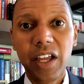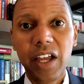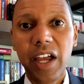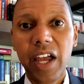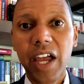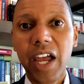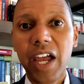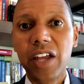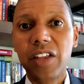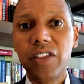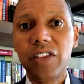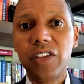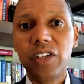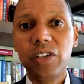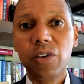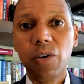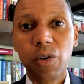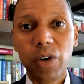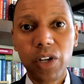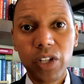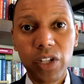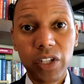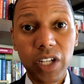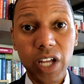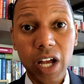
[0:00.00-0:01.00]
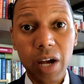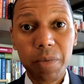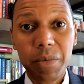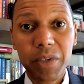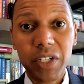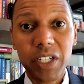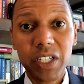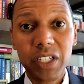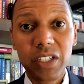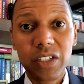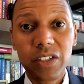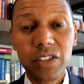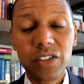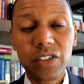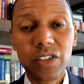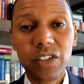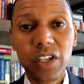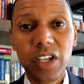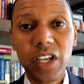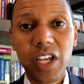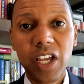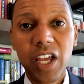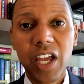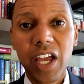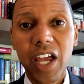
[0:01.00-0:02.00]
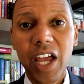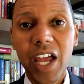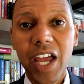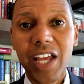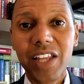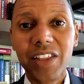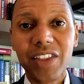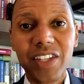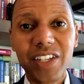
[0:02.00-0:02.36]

and the oil companies, and